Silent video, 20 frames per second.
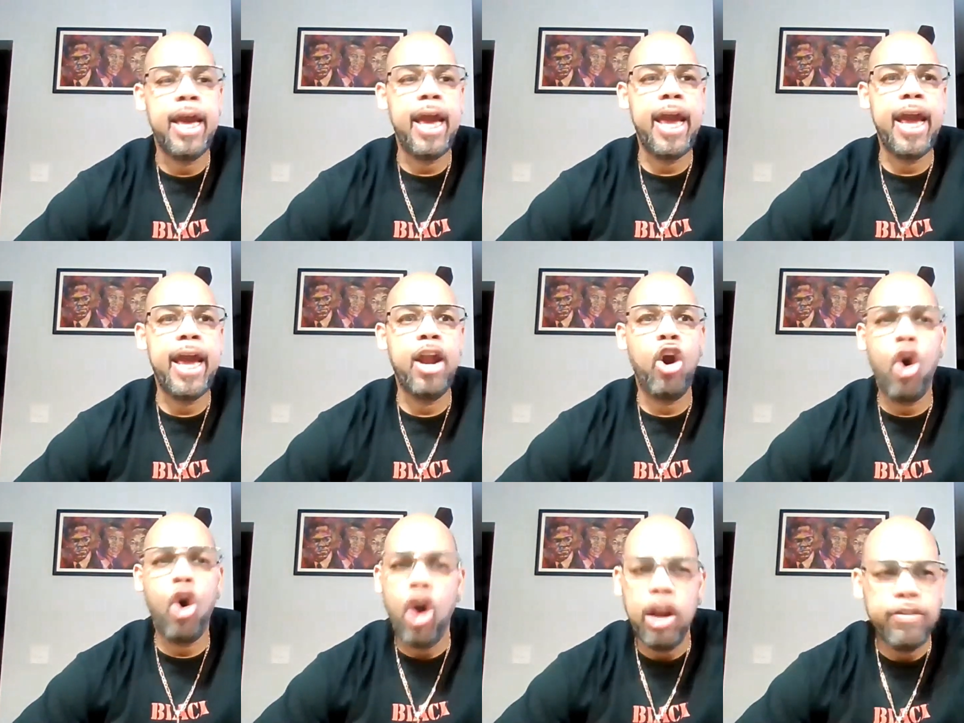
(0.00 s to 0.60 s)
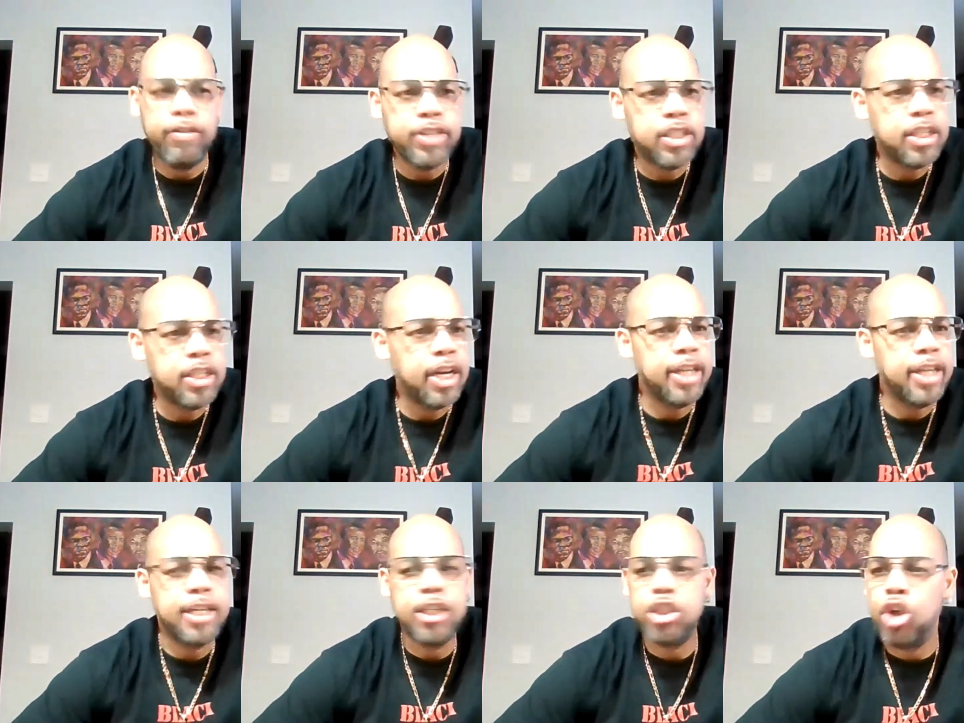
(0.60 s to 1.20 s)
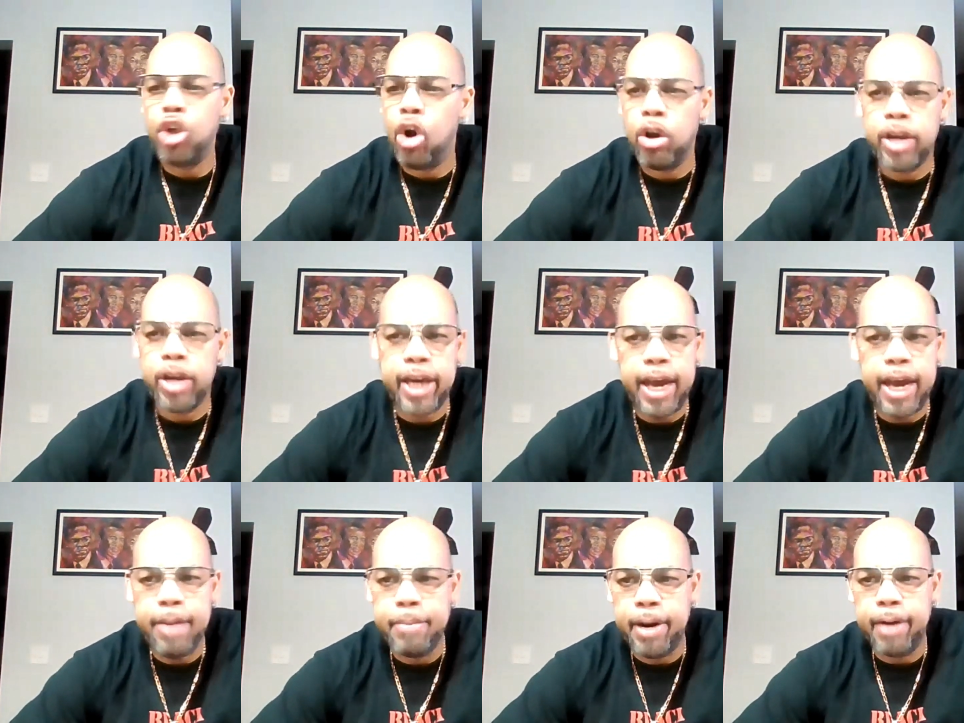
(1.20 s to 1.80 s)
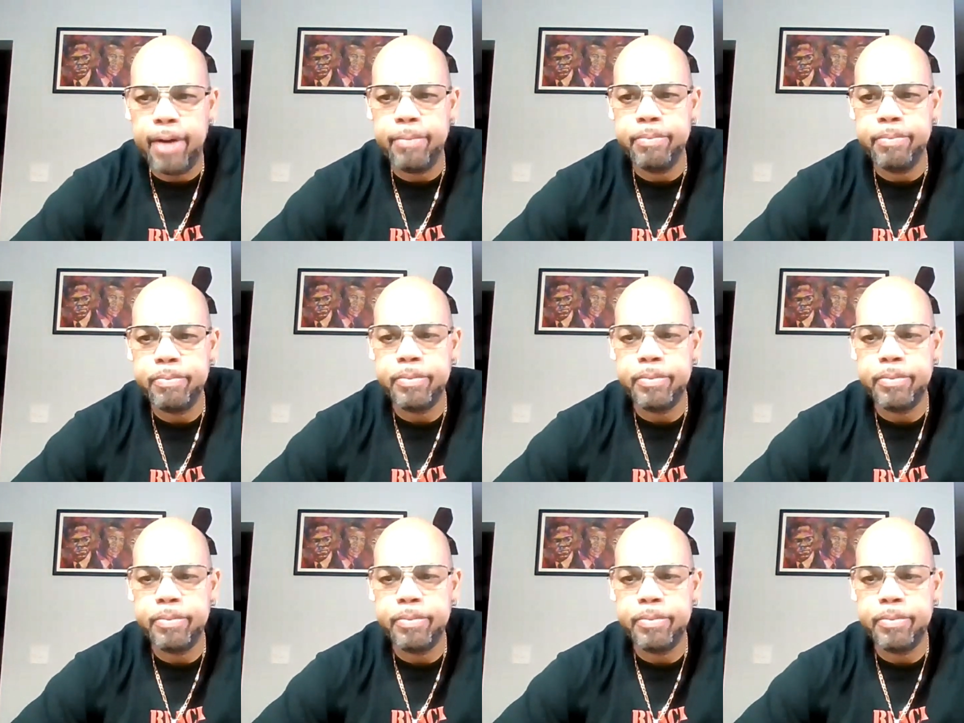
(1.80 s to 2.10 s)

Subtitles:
And all of a sudden, this all came up.